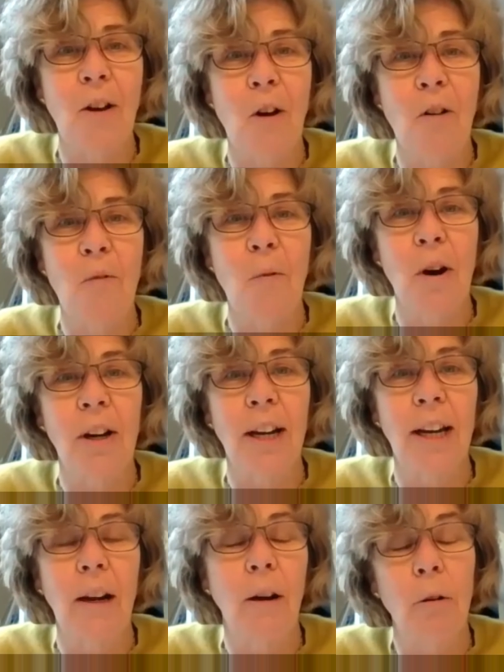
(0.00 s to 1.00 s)
of
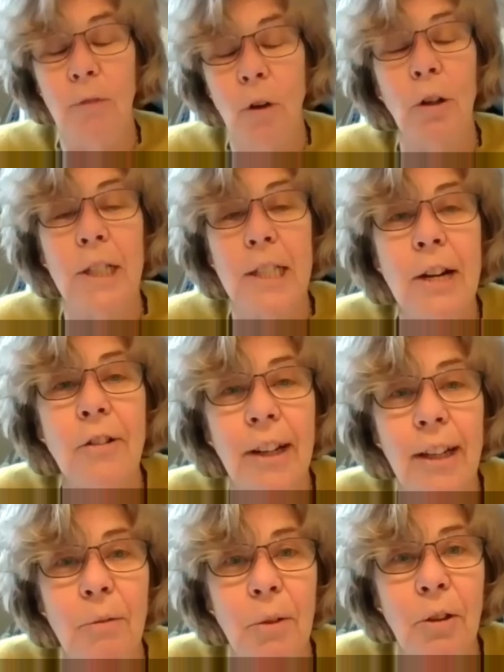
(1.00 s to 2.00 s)
working or
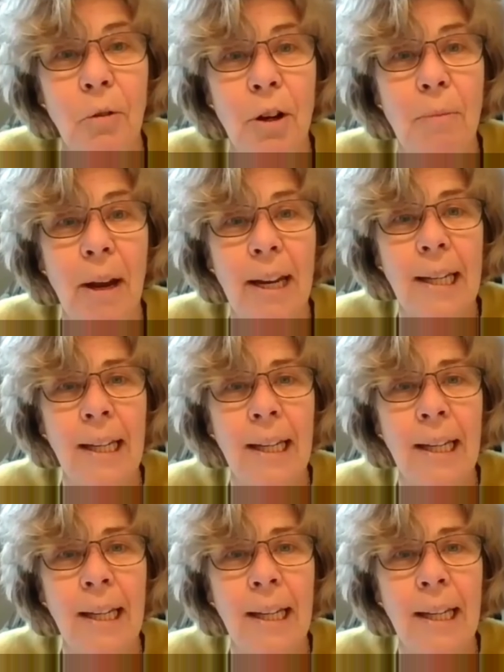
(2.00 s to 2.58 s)
volunteering with ReMake.